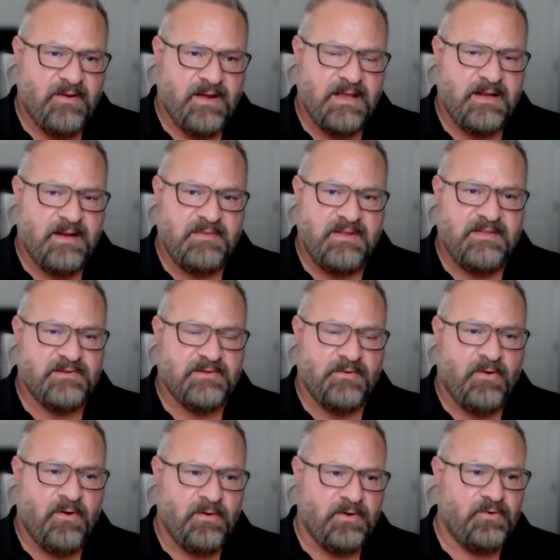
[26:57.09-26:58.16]
Right? I mean, these
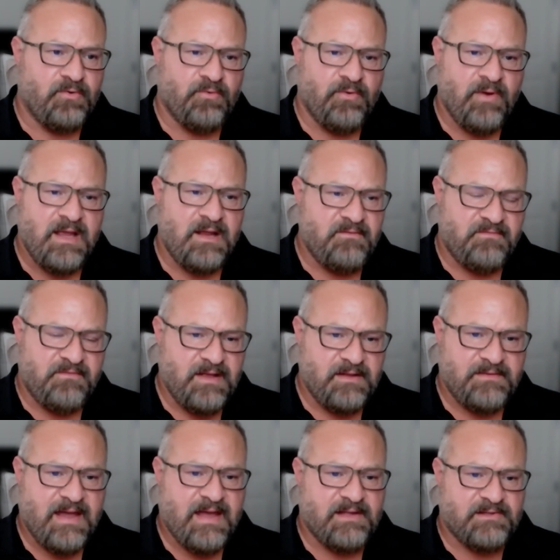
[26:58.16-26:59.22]
are all great,
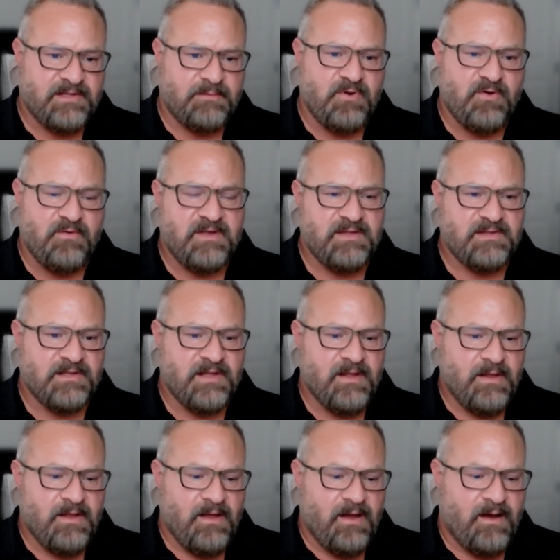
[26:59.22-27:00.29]
fantastic movies.
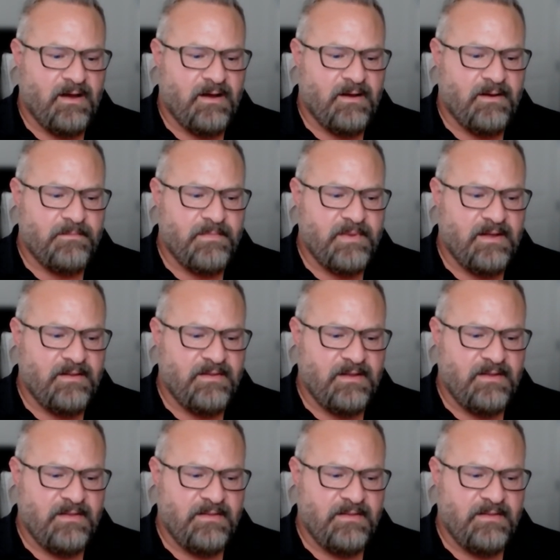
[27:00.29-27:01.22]
Um, right. and,